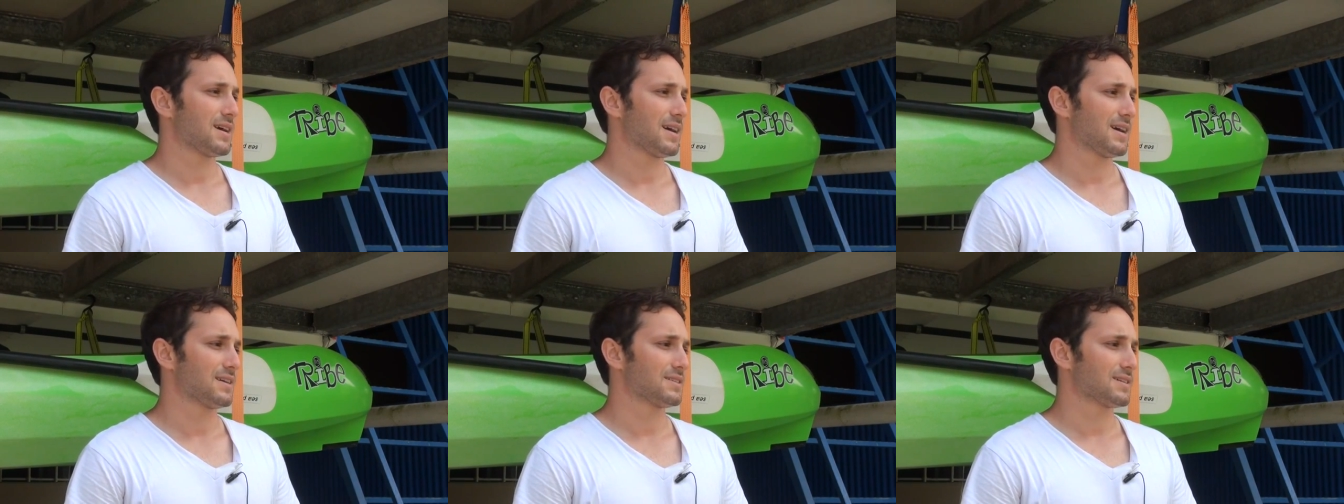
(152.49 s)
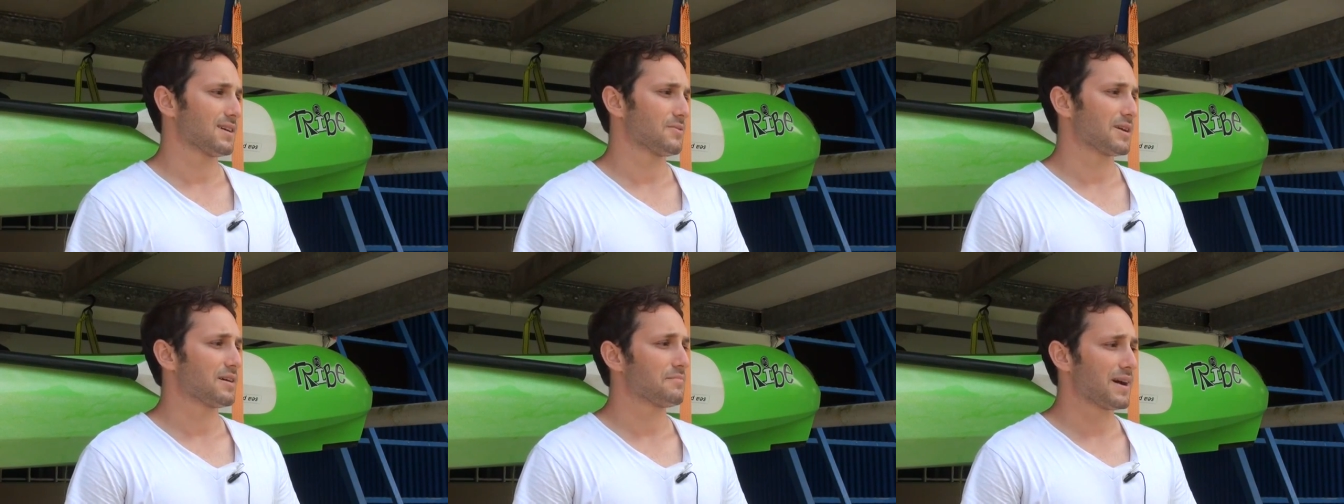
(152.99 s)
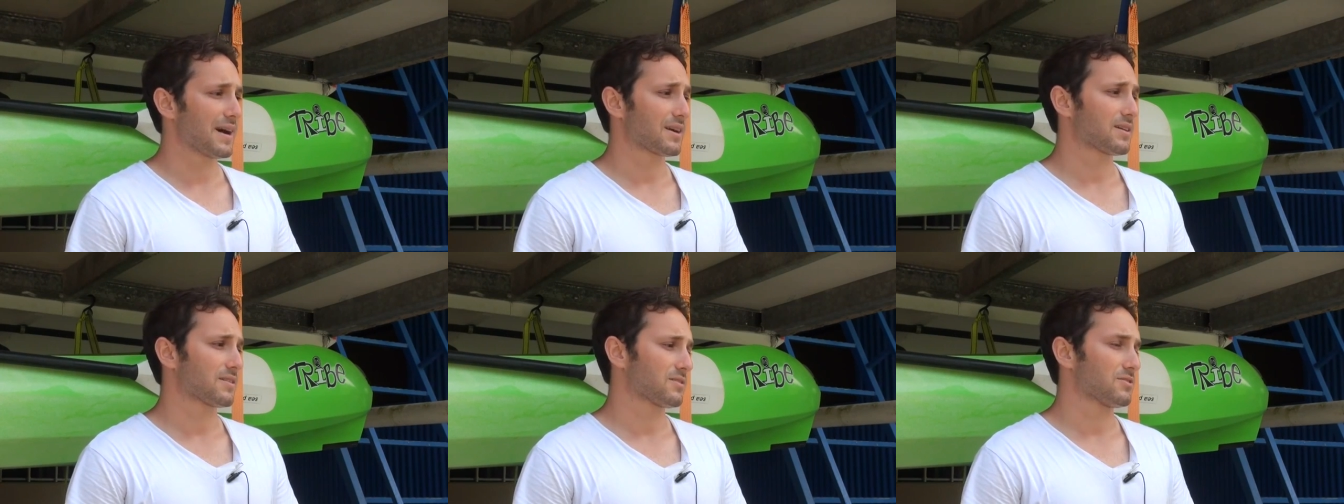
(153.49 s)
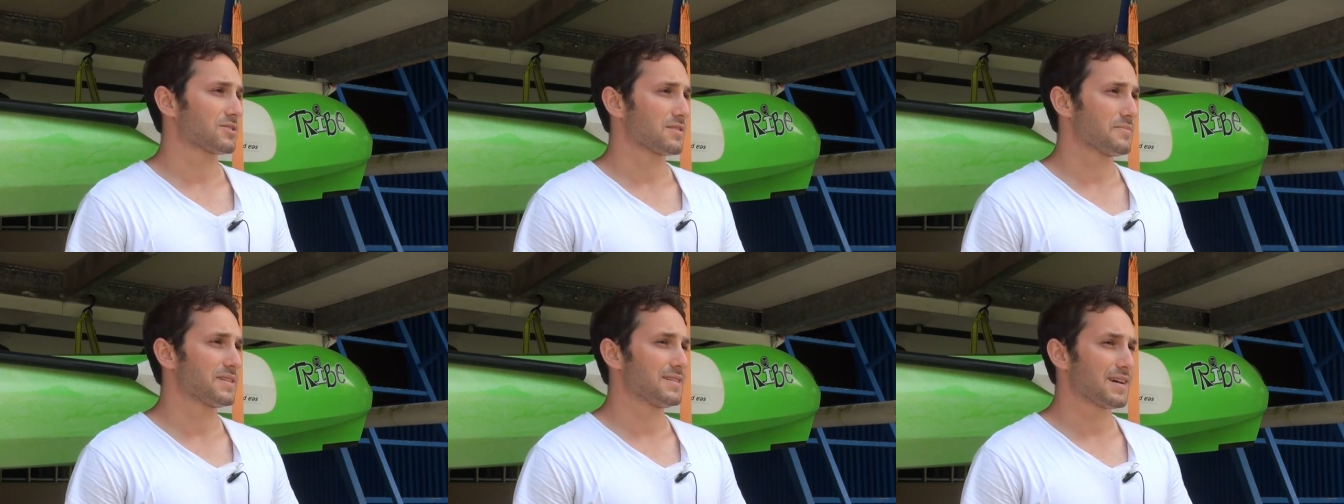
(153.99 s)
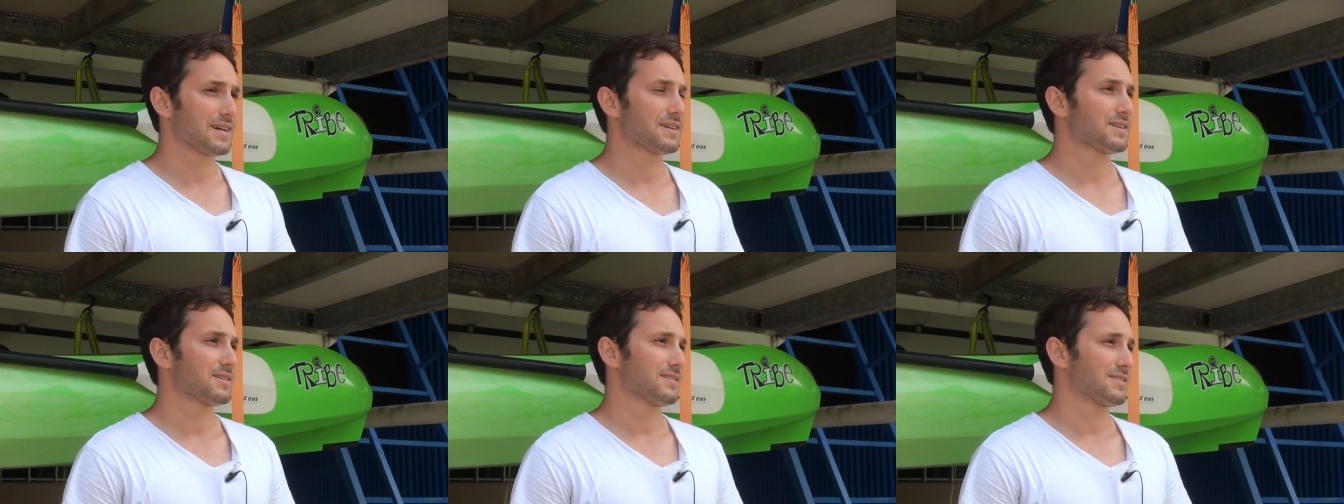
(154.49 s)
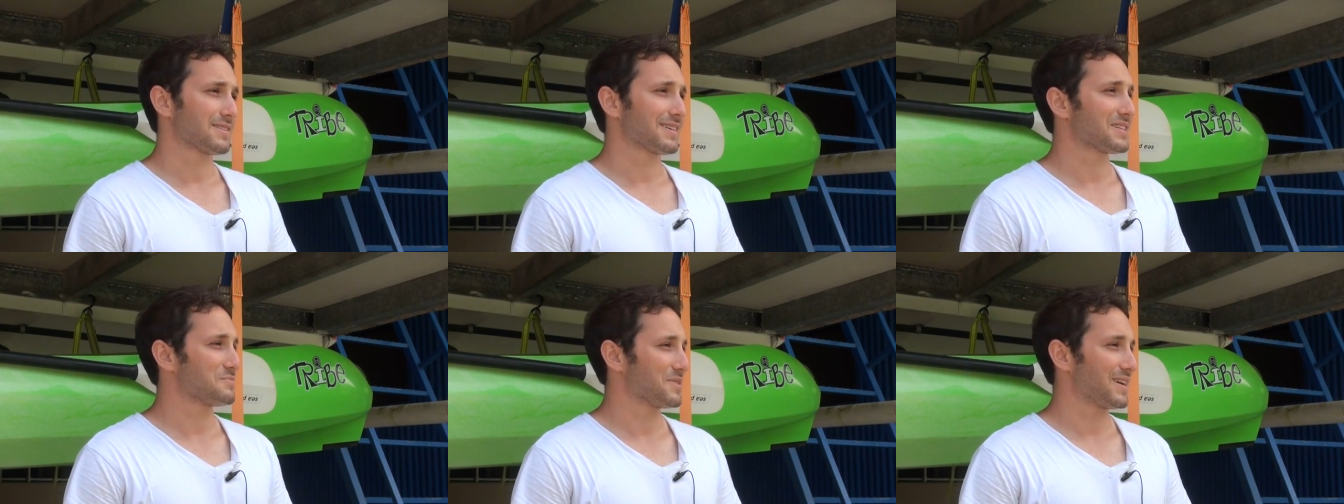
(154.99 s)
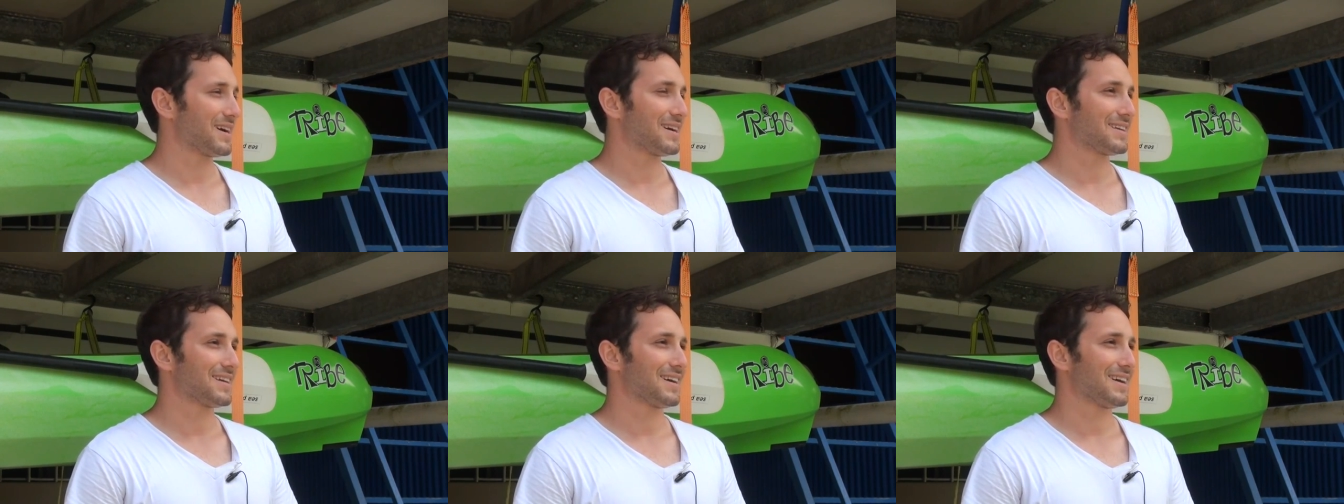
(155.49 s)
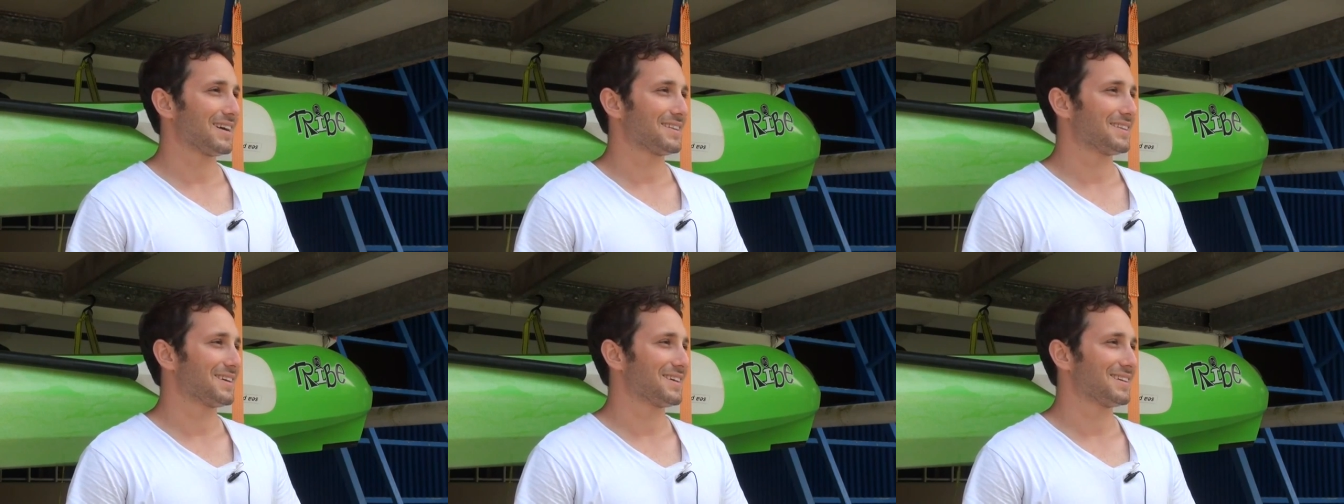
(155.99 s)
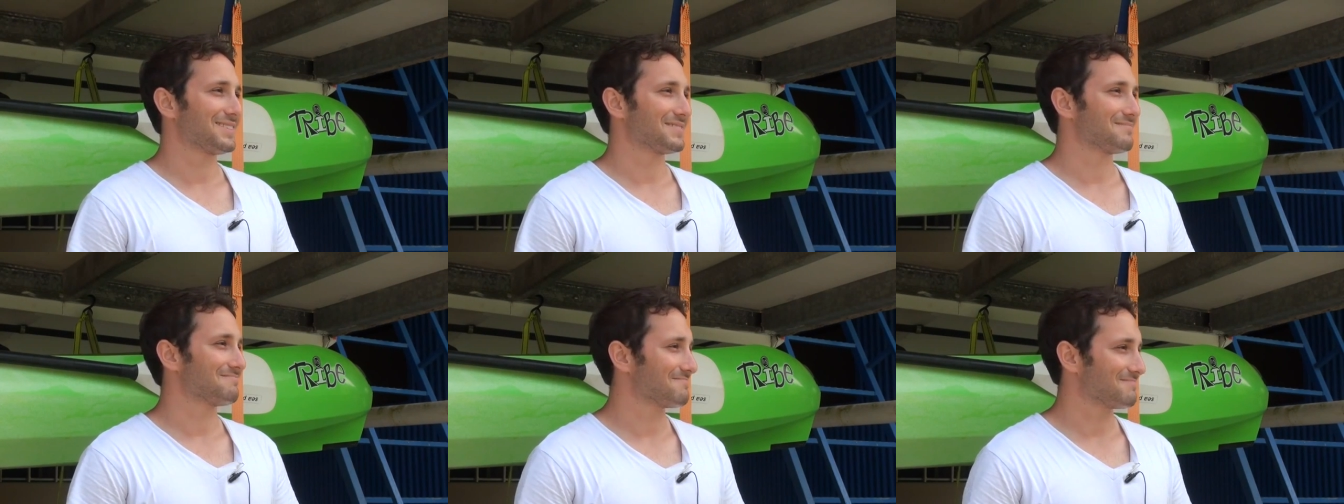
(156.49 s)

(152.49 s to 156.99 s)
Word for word: and uh, we come back close to midday as it gets pretty hot, and then